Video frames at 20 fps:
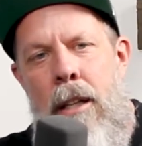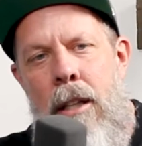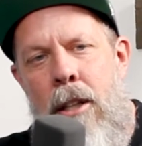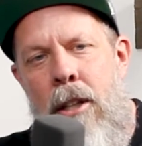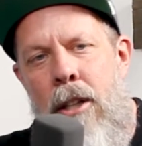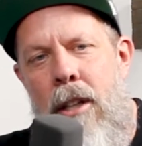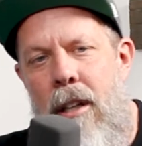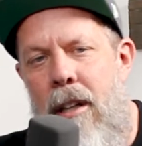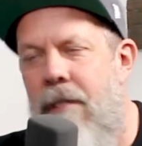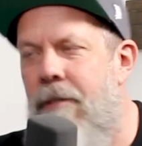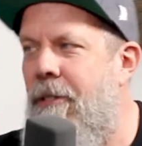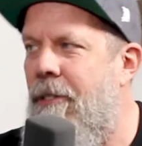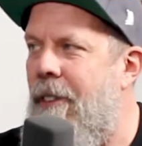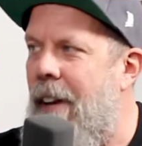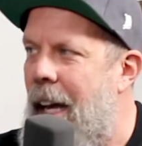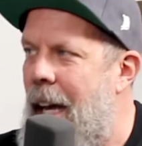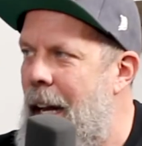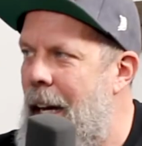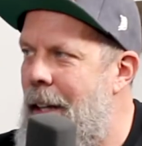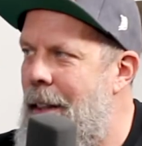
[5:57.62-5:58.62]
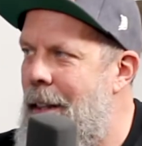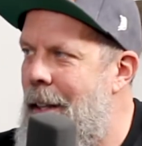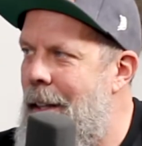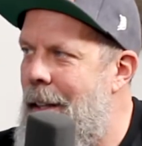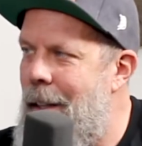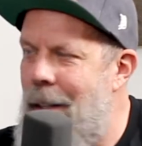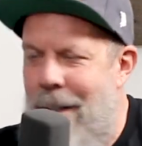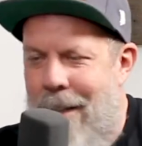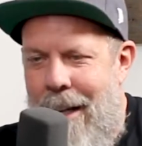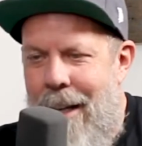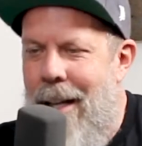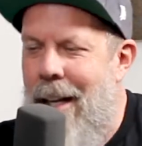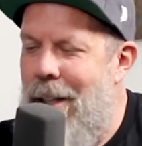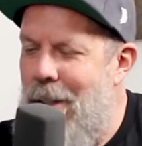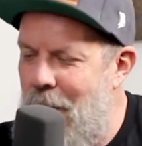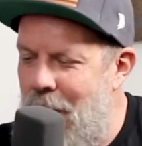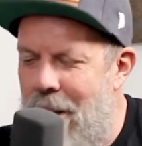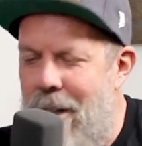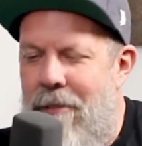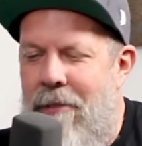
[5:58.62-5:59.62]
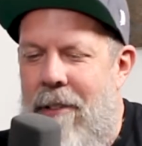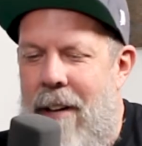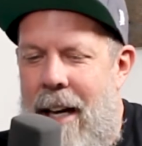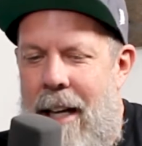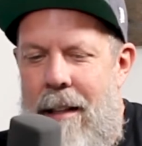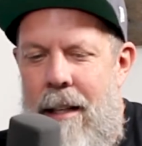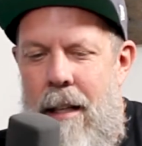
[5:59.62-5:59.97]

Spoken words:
Your faith, yeah, your faith